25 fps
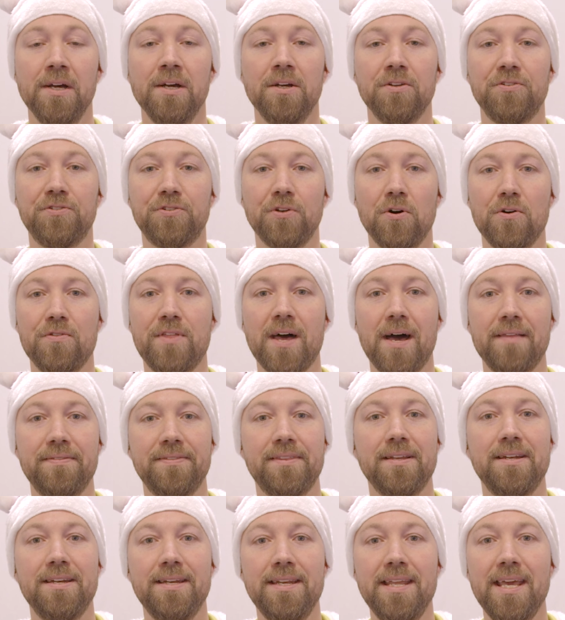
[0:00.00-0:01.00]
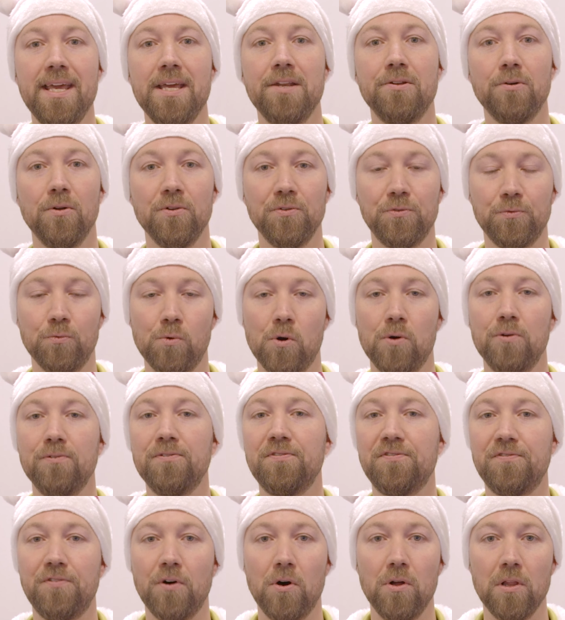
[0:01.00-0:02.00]
so that the needles won't
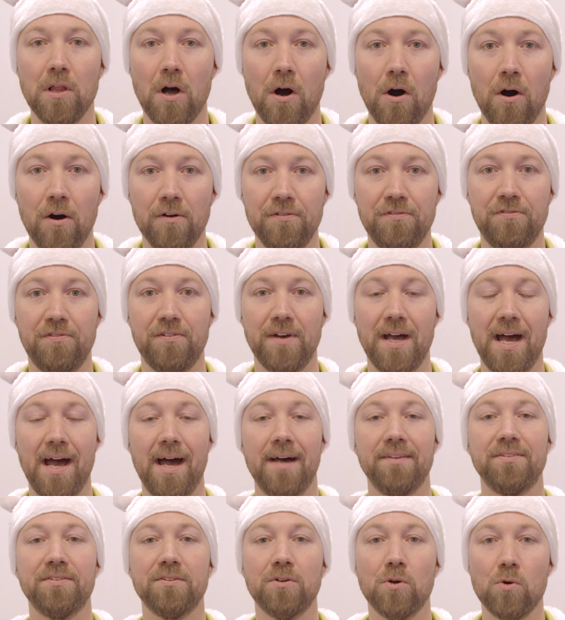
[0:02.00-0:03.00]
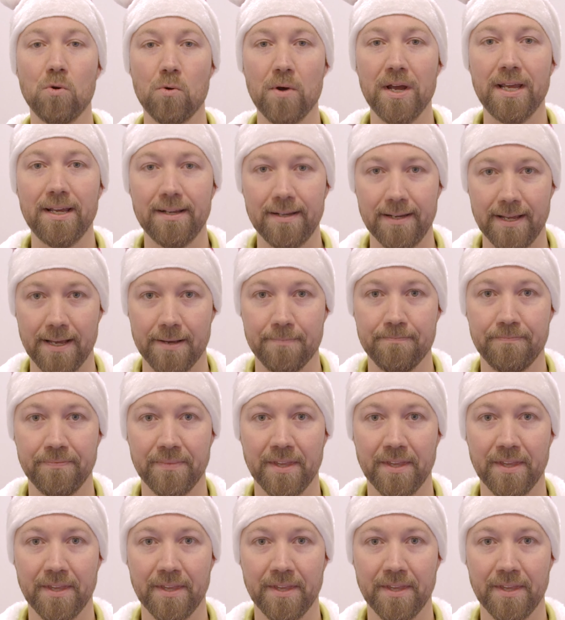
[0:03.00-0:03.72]
fall off as quickly.